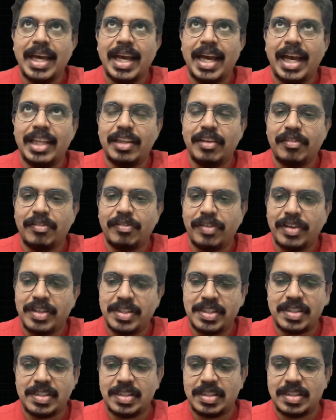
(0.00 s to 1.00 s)
I think
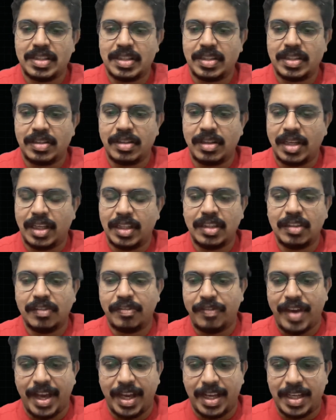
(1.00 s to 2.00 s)
first, I think the
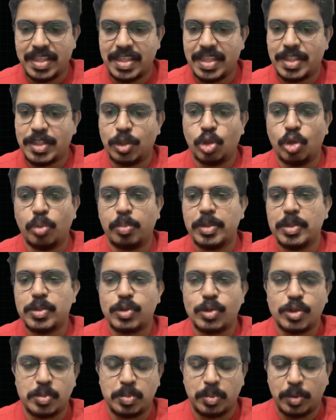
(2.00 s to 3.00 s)
facts. It's an open
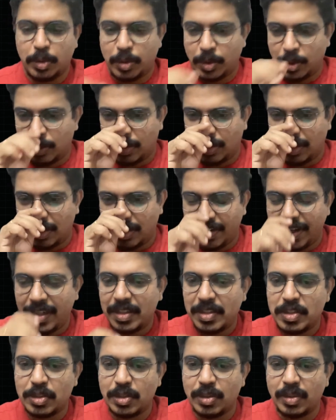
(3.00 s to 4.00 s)
source protocol, right?
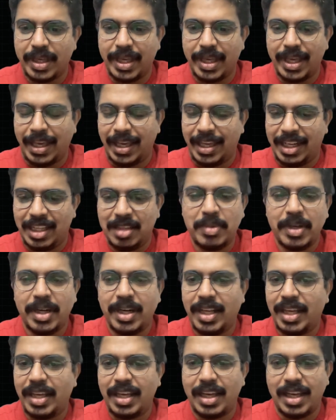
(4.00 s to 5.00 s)
So
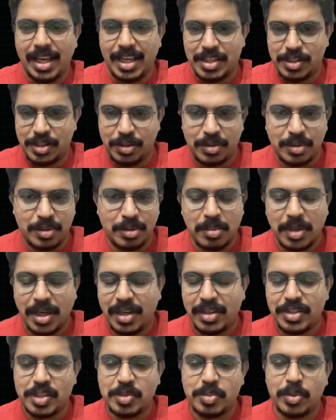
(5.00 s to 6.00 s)
anybody, as you
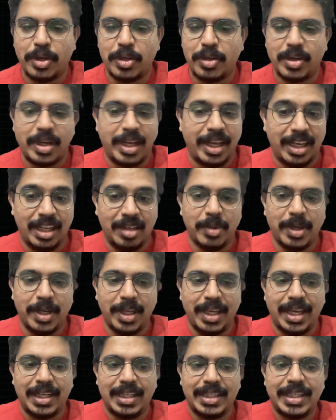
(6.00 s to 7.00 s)
Kumar just pointed out, anybody
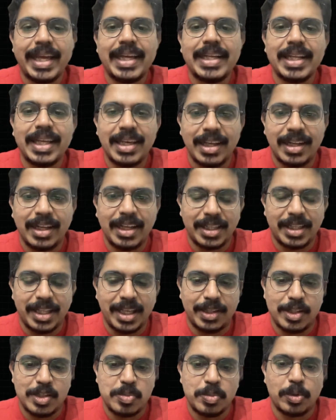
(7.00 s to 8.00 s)
can technically take
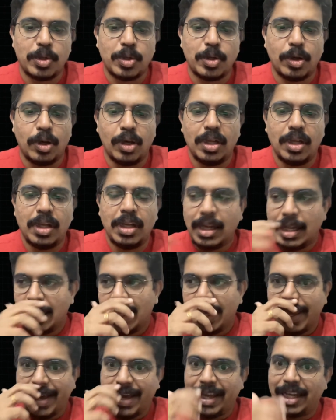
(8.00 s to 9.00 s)
this protocol
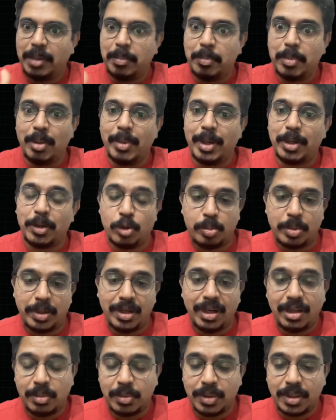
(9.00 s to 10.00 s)
and implement an open
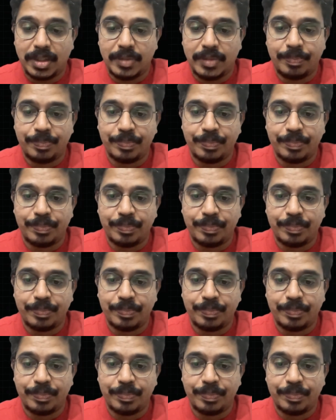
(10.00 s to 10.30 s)
network.